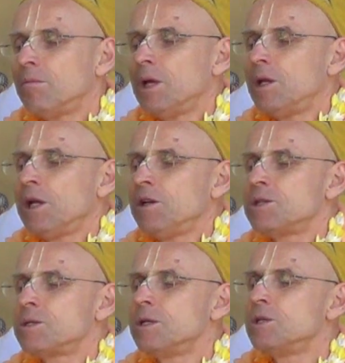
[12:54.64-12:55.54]
That
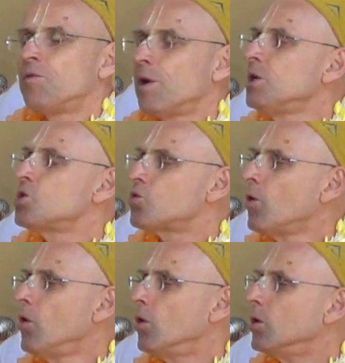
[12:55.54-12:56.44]
is very
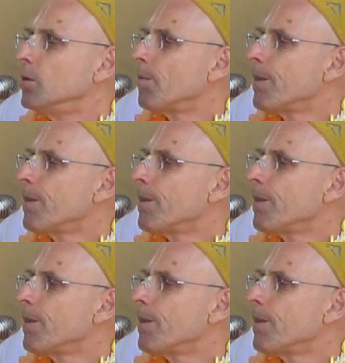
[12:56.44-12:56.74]
strong.